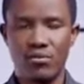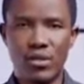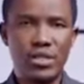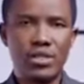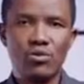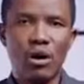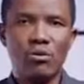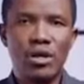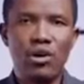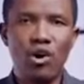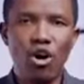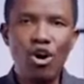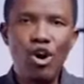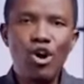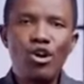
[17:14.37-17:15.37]
which is what we
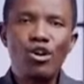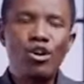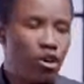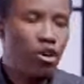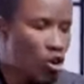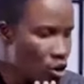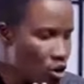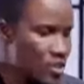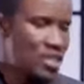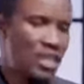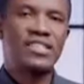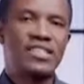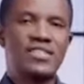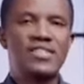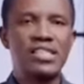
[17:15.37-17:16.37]
call low
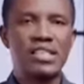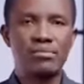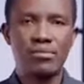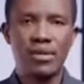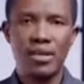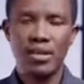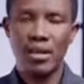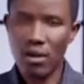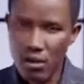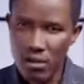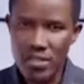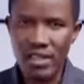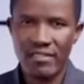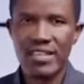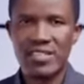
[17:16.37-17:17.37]
self-esteem.
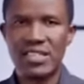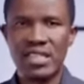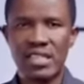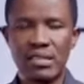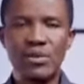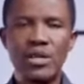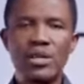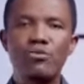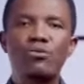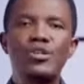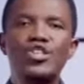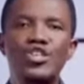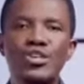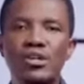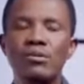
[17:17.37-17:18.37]
Low self-esteem
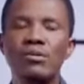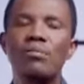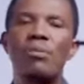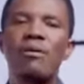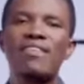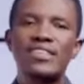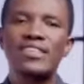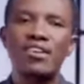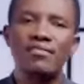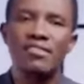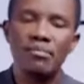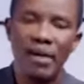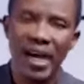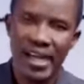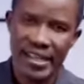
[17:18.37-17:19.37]
will yield poverty of
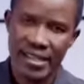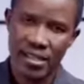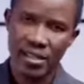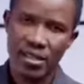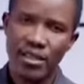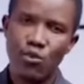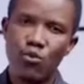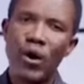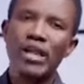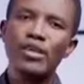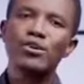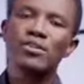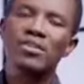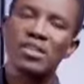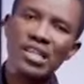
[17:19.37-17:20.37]
the mind, where
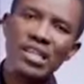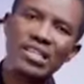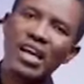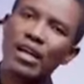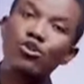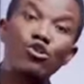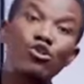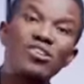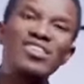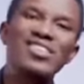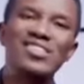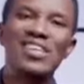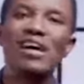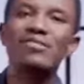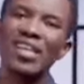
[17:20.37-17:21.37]
you think that you don't
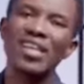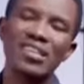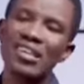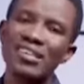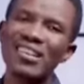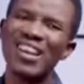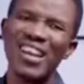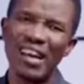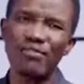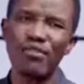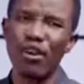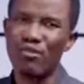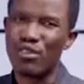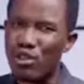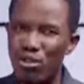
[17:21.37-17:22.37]
deserve a certain
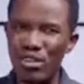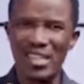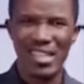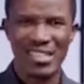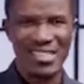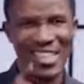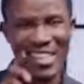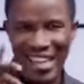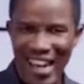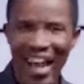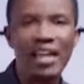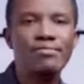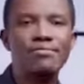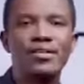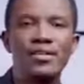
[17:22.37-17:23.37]
level of goodness in
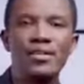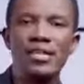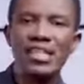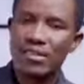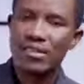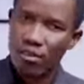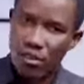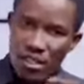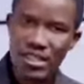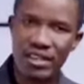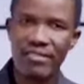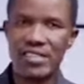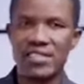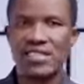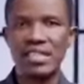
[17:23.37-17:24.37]
life. It's low
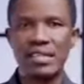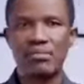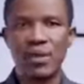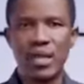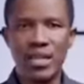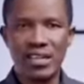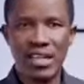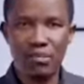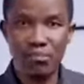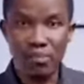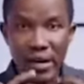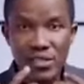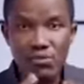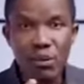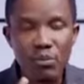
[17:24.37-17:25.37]
self-esteem that
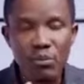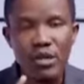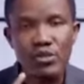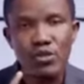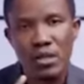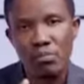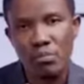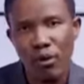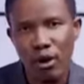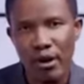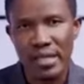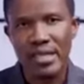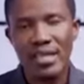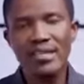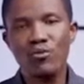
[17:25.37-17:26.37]
brings people into the
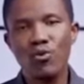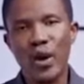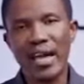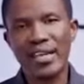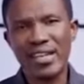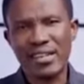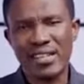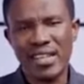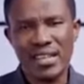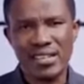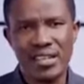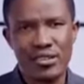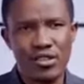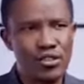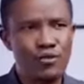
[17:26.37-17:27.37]
point where
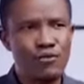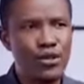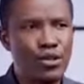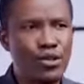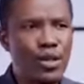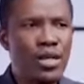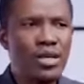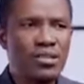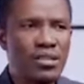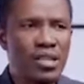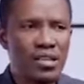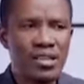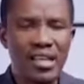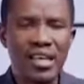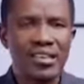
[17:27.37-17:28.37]
they just feel
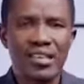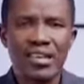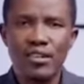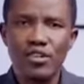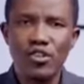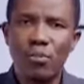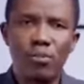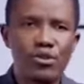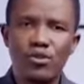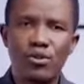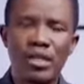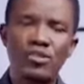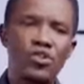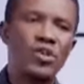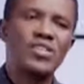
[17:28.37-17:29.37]
that they are not supposed
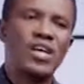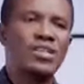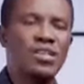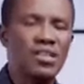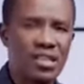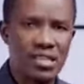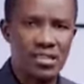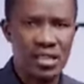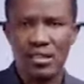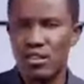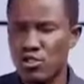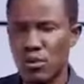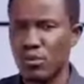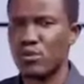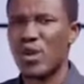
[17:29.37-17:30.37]
to enjoy certain things. They're
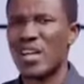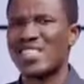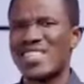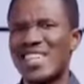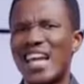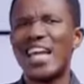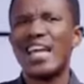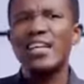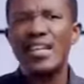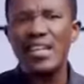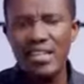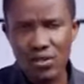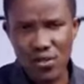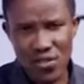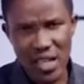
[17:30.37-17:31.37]
not supposed to attain
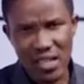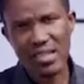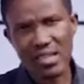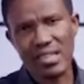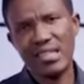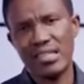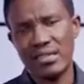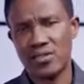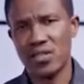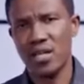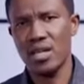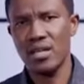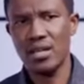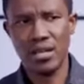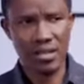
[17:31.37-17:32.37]
to certain things.
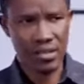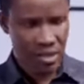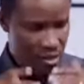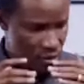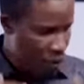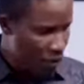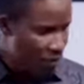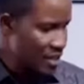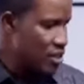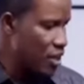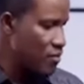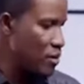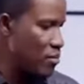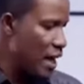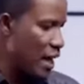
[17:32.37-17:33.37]
It's poverty
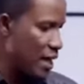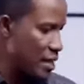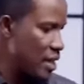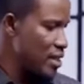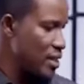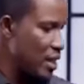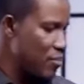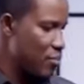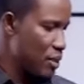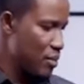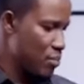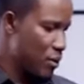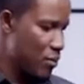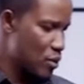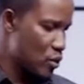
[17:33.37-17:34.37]
of the mind that
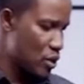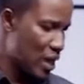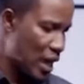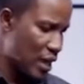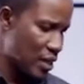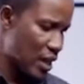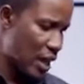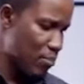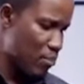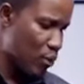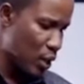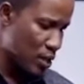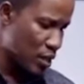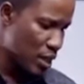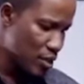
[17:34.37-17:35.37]
brings people to that
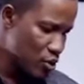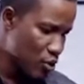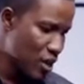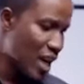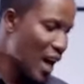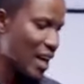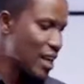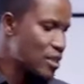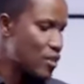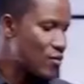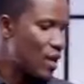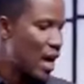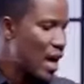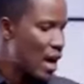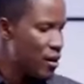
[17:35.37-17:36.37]
point. So regardless
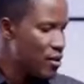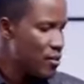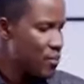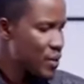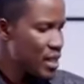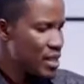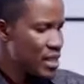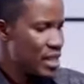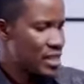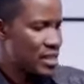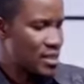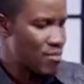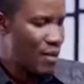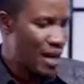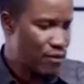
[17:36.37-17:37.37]
of how it
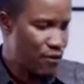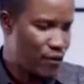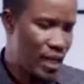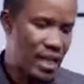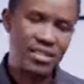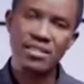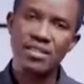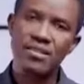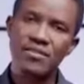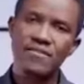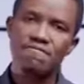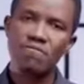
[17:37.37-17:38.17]
is manifest,